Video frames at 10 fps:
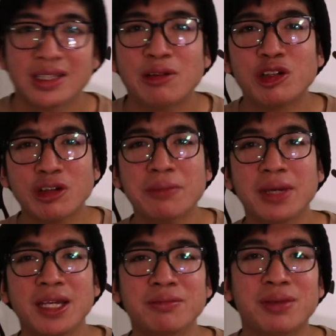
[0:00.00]
Now, what do I
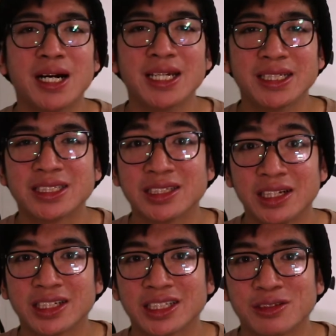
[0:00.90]
mean by it
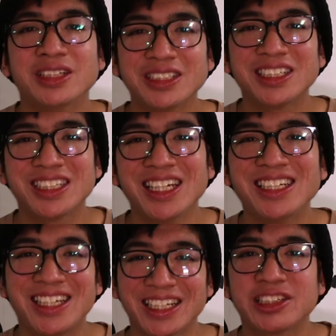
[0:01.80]
sucks? Justice
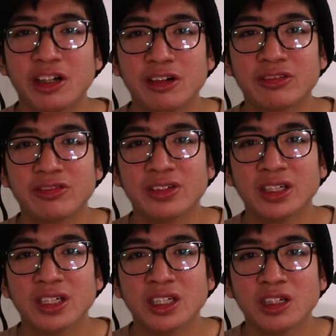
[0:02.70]
League kicks off
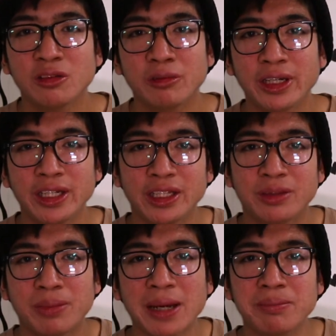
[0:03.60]

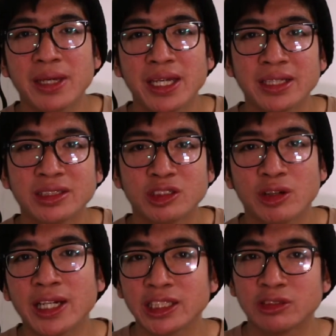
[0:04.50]
with Batman
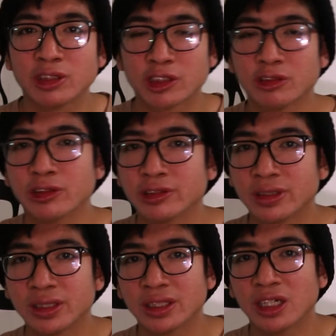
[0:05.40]
trying to recruit
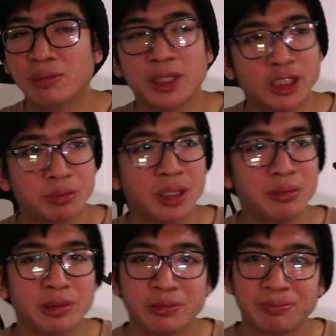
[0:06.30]
a bunch of
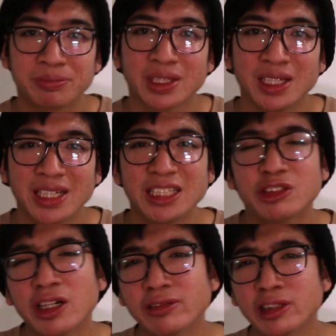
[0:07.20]
people. He's
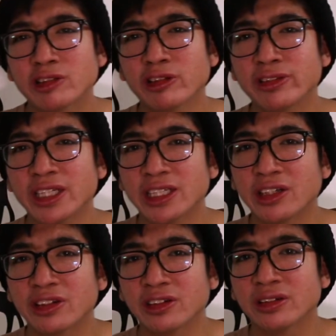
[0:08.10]
trying to recruit these
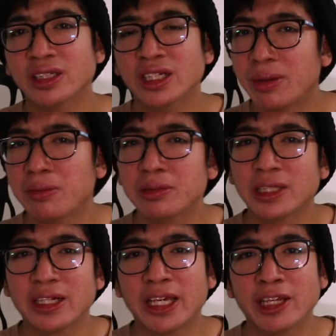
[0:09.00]
other people
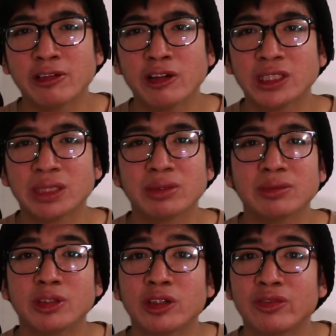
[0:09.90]
that are heroes. Some of
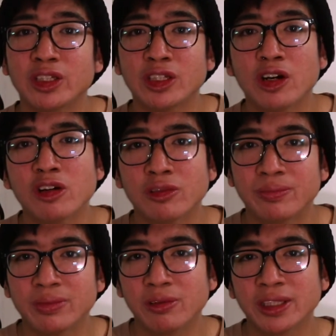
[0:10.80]
them don't even know
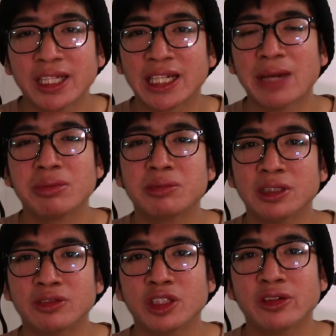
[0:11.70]
what they're capable
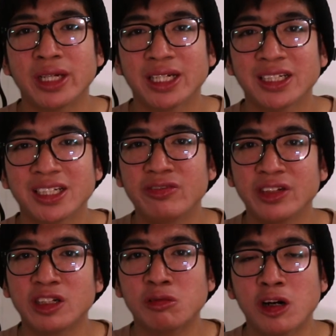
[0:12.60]
of doing.
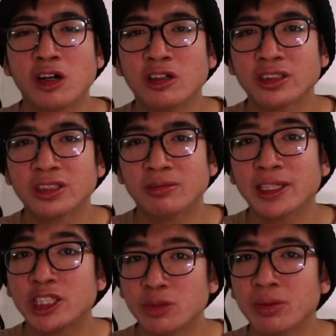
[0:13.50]
In a world where
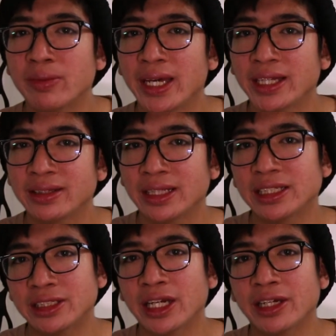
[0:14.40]
Superman
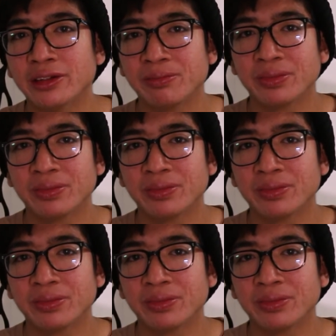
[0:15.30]
is dead.